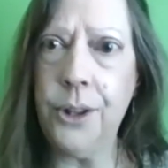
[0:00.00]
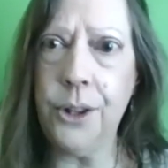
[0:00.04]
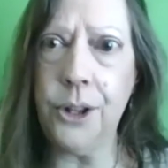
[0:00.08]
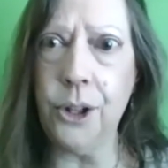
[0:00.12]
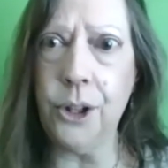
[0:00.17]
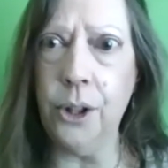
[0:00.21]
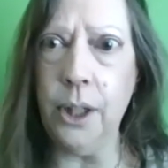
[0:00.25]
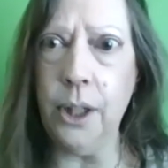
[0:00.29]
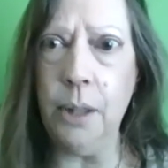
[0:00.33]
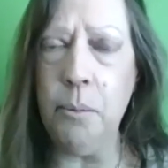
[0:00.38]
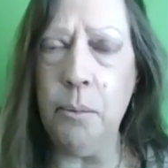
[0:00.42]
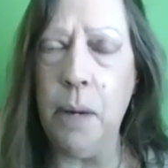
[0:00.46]

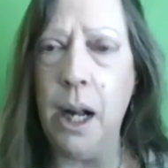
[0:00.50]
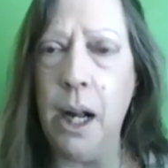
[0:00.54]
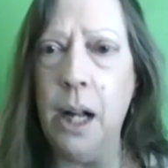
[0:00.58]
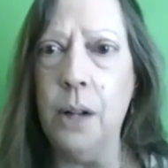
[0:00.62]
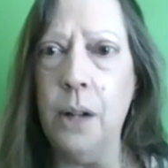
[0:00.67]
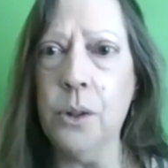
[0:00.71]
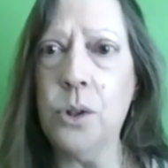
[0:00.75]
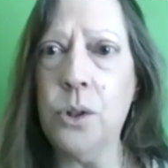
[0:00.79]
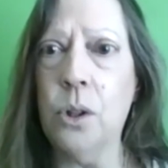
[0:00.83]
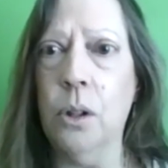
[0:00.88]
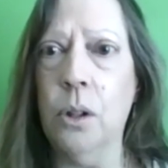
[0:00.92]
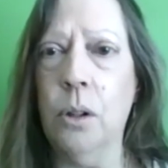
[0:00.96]
30
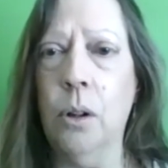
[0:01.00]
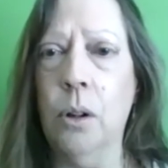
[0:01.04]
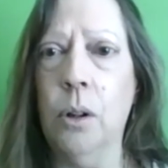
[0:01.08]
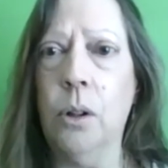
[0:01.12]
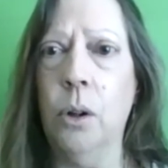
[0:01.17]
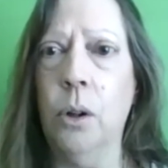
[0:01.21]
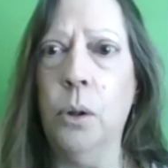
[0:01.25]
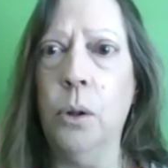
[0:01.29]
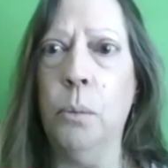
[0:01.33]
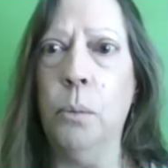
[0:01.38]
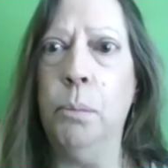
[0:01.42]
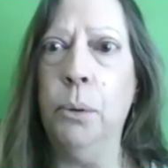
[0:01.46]
miles or
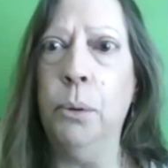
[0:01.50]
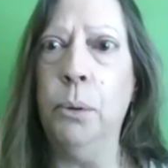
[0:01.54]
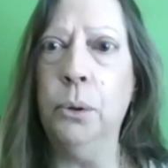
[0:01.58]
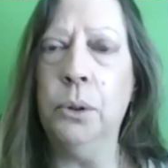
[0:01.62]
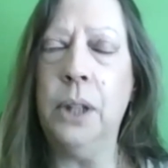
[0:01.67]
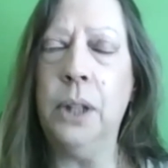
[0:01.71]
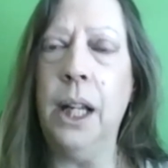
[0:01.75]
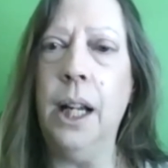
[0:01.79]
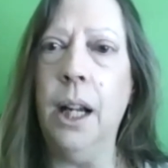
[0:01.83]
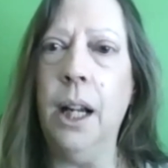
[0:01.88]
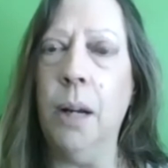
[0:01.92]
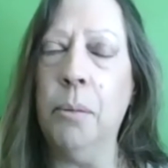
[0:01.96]
go to boot
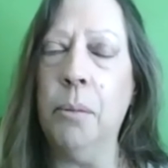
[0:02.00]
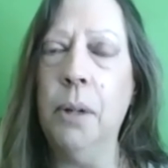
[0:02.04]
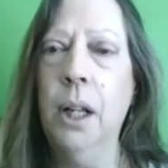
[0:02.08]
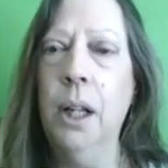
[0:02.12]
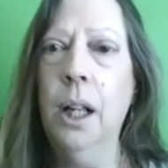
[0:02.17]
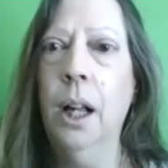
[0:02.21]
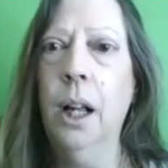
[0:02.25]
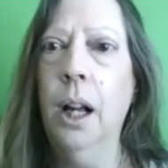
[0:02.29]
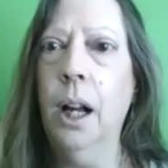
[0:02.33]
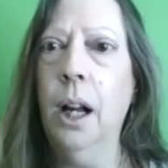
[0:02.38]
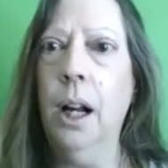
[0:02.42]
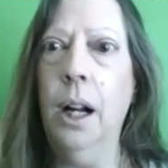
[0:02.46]
camp.
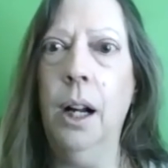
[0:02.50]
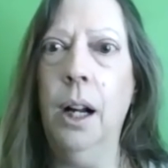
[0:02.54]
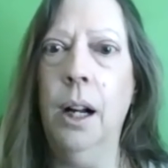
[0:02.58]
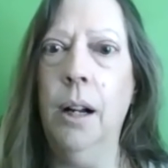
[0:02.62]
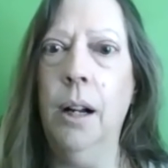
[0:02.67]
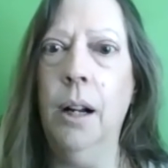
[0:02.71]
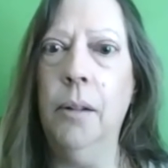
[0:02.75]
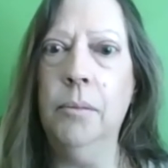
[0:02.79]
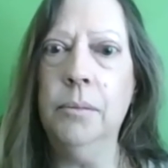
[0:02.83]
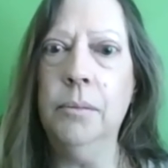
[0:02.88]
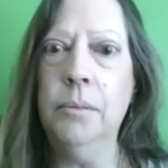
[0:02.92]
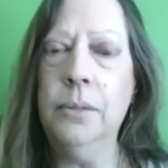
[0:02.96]

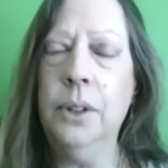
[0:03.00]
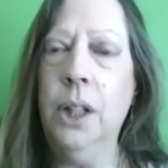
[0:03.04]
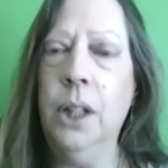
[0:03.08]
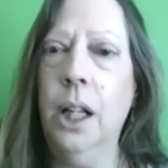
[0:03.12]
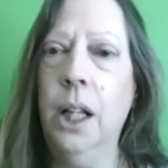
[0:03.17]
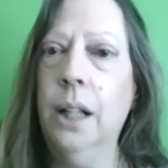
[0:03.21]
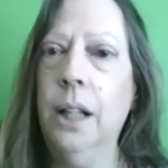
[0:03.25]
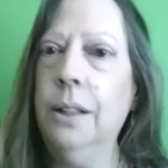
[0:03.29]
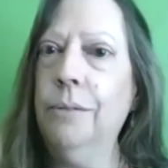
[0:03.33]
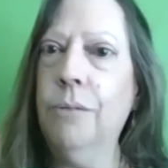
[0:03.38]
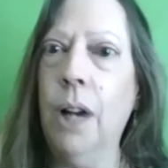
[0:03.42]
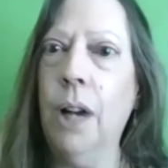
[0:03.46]
Yeah,
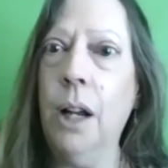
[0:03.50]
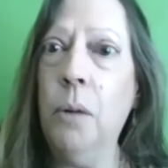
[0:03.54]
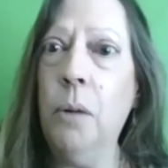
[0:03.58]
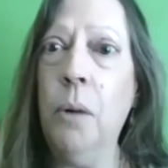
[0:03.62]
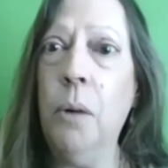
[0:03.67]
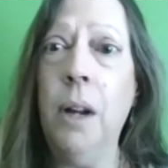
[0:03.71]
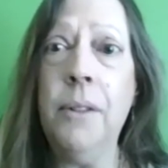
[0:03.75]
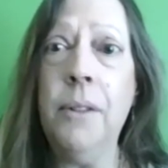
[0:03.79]
right away,